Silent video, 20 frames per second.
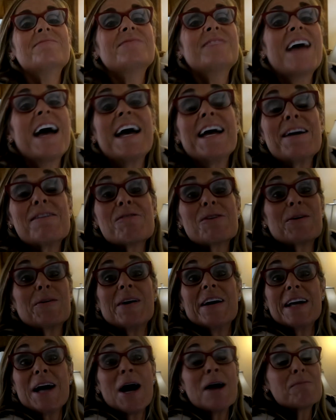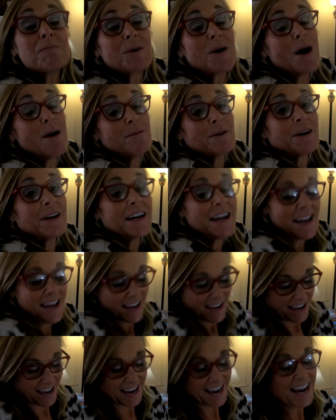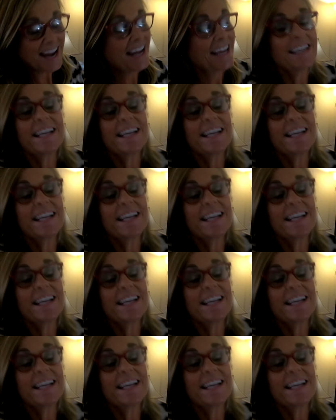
Hey everyone, I'm Robber, and